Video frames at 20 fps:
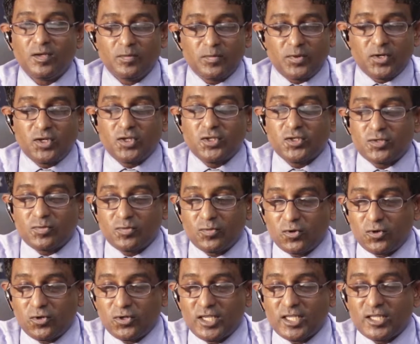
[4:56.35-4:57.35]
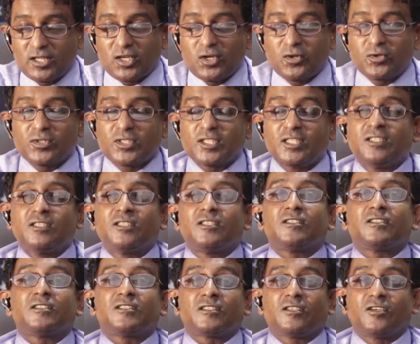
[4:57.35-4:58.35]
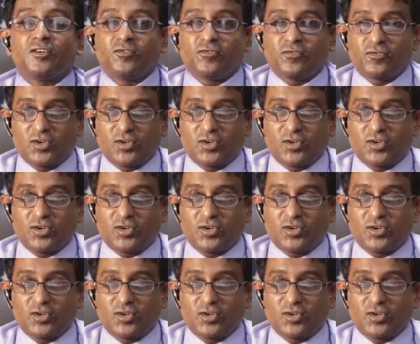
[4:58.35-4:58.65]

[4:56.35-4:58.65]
produce more than thousands of